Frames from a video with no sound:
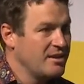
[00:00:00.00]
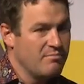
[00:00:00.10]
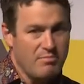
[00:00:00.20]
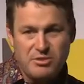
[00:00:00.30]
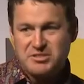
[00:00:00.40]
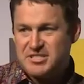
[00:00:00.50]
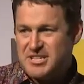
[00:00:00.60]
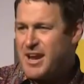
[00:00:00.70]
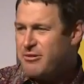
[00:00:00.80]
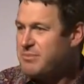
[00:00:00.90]
Most
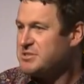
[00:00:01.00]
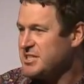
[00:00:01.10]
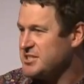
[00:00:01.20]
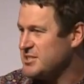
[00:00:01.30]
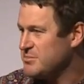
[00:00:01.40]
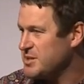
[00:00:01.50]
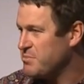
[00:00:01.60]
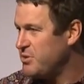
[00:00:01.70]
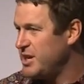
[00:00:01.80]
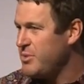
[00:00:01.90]
CRM systems are
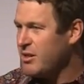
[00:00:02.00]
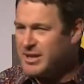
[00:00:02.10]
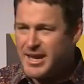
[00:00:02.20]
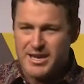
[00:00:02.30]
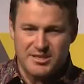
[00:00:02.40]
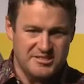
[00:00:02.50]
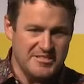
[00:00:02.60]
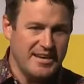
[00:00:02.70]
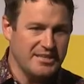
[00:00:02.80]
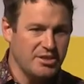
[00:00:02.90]
pretty well geared to
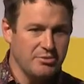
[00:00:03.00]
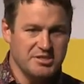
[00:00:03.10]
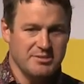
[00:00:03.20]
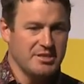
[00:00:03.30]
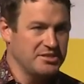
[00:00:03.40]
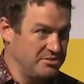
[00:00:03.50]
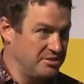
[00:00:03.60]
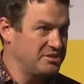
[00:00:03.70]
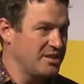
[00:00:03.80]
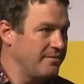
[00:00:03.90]
starting to do some of this sort of
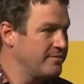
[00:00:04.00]
stuff.